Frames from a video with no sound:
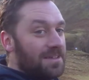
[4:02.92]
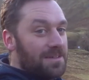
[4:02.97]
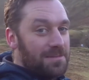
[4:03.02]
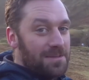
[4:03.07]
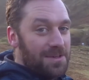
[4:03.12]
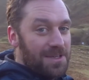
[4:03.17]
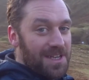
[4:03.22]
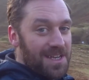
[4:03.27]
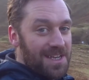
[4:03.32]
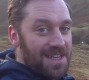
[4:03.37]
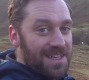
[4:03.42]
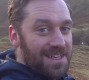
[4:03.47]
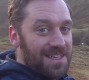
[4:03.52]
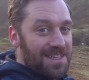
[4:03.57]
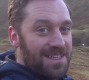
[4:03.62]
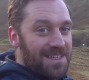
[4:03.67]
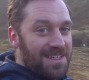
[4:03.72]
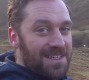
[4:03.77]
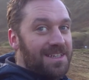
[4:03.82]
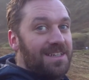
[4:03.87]
Well, yeah,
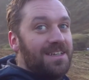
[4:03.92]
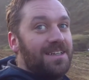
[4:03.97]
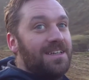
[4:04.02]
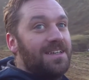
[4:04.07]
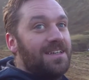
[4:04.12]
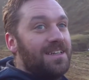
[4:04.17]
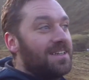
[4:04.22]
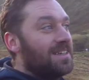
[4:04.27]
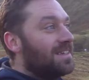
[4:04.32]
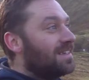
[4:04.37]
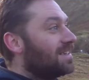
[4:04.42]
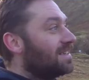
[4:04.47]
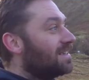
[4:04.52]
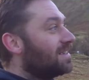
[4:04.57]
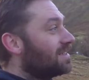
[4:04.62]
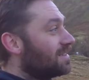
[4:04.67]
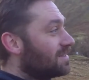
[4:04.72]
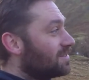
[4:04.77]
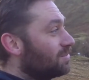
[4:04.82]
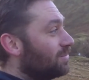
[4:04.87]

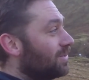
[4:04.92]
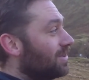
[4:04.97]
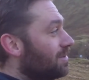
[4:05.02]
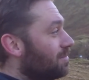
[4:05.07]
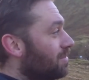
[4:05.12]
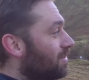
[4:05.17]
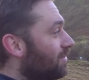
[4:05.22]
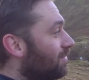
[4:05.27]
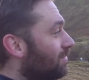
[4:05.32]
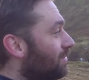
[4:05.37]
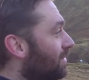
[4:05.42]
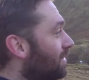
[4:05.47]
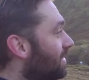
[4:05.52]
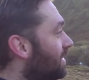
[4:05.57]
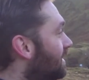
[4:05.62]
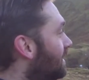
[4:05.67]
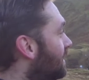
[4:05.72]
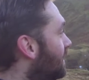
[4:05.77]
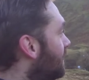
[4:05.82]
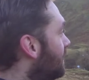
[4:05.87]
it's really beautiful.
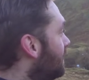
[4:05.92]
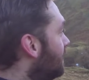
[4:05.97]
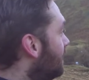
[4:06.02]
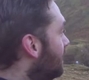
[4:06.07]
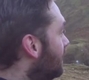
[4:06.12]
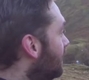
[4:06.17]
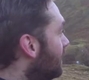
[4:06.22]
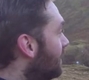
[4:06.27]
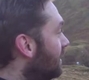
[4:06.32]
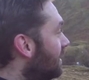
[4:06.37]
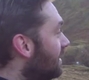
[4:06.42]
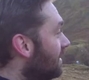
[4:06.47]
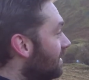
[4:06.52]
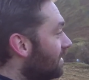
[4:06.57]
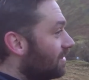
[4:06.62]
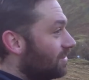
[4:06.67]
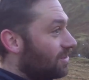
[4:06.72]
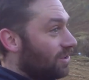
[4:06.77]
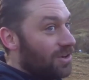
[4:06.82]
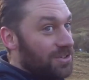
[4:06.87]

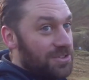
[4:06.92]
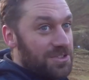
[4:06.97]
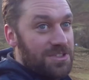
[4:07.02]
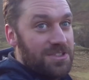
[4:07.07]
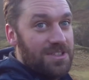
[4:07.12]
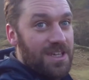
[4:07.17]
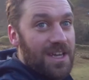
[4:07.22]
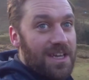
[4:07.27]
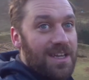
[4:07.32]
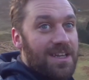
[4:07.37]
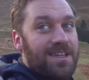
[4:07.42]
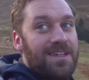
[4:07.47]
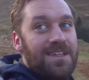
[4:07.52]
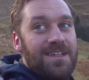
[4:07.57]
Gorgeous day.